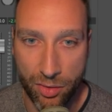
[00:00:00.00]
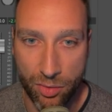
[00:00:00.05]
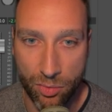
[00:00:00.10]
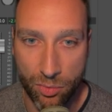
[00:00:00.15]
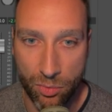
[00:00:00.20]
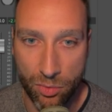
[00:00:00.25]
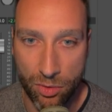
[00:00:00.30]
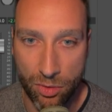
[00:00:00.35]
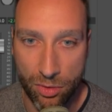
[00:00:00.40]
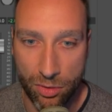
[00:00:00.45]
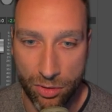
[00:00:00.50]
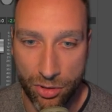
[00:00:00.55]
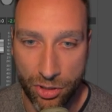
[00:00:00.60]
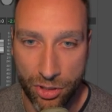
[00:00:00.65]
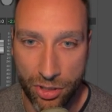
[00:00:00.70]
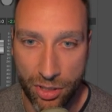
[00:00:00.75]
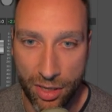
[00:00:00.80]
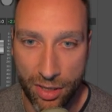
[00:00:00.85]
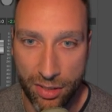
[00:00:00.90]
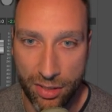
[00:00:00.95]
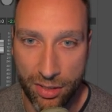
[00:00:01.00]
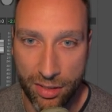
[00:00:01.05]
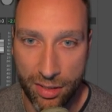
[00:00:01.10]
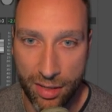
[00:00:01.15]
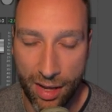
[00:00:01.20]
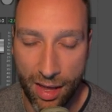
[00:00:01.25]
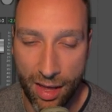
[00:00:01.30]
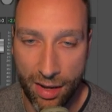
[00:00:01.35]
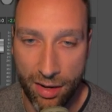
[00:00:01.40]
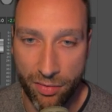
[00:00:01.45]
we'll just
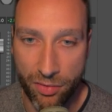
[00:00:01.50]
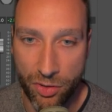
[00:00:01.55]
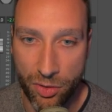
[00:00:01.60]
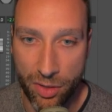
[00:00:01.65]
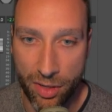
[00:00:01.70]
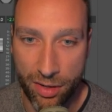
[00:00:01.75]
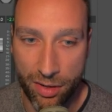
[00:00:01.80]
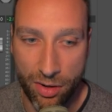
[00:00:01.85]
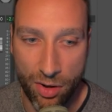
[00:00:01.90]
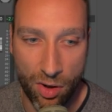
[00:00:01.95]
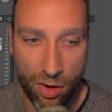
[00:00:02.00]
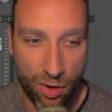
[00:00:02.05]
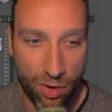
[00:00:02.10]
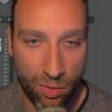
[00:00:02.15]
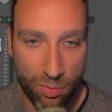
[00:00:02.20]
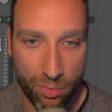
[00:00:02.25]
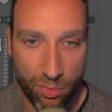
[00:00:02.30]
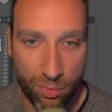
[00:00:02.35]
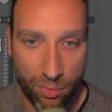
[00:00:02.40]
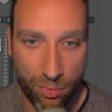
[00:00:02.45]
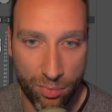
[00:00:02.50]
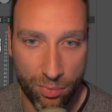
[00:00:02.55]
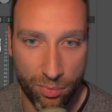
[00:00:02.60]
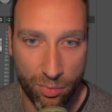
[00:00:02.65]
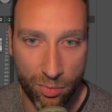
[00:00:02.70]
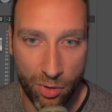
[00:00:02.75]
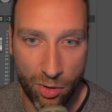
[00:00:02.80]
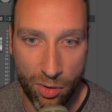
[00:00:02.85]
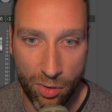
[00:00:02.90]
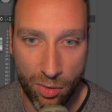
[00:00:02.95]
kind of do it not
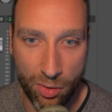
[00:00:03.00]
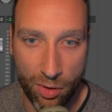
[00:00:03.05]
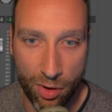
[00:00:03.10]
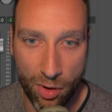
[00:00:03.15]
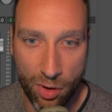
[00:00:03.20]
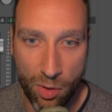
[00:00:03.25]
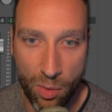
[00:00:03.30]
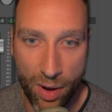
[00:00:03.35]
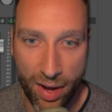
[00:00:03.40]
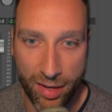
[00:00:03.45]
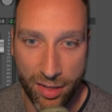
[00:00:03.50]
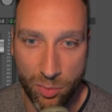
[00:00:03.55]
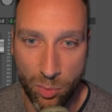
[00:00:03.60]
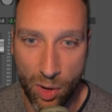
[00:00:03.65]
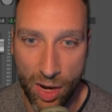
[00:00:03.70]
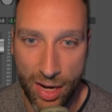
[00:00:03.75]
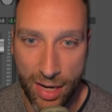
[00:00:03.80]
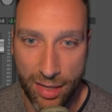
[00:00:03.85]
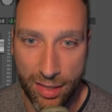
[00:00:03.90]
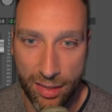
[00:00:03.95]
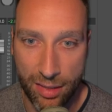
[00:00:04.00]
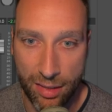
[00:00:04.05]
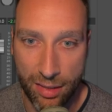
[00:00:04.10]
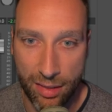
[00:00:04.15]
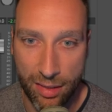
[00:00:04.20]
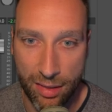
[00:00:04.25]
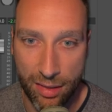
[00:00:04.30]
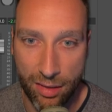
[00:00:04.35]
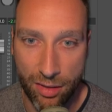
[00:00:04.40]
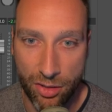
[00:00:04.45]
quite as wide,
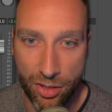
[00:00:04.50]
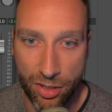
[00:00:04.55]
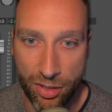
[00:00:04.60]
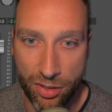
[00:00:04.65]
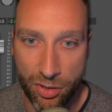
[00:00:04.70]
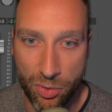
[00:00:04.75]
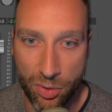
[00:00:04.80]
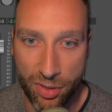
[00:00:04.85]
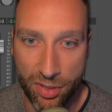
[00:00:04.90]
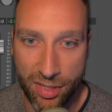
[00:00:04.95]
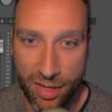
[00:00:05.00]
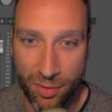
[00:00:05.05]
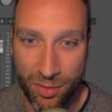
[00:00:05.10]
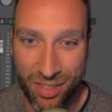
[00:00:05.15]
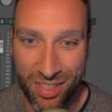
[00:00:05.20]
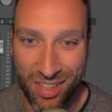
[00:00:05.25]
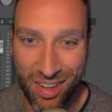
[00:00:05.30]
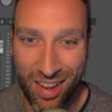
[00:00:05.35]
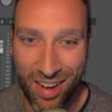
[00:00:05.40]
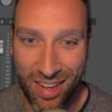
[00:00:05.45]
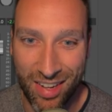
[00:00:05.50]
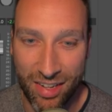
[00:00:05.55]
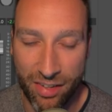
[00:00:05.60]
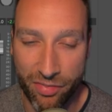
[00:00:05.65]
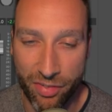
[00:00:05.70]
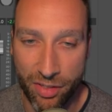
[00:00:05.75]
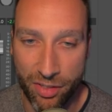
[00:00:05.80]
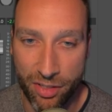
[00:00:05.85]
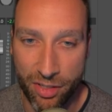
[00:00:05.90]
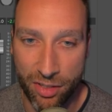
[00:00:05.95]
just so it sounds slightly
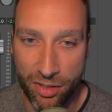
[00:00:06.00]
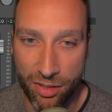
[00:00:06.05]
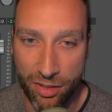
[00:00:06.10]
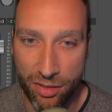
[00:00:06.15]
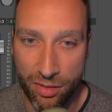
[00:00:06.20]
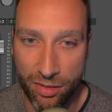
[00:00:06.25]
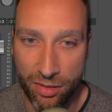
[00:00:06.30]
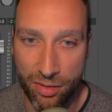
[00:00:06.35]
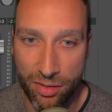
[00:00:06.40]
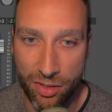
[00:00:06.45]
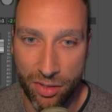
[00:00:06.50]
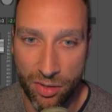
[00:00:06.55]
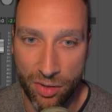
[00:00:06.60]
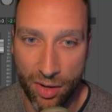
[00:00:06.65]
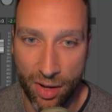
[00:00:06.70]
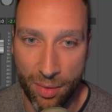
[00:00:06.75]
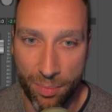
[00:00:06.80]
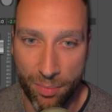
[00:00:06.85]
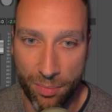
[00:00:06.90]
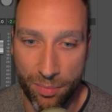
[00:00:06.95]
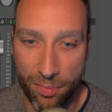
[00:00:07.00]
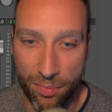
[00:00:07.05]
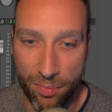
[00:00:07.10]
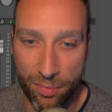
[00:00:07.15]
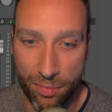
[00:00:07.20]
different to the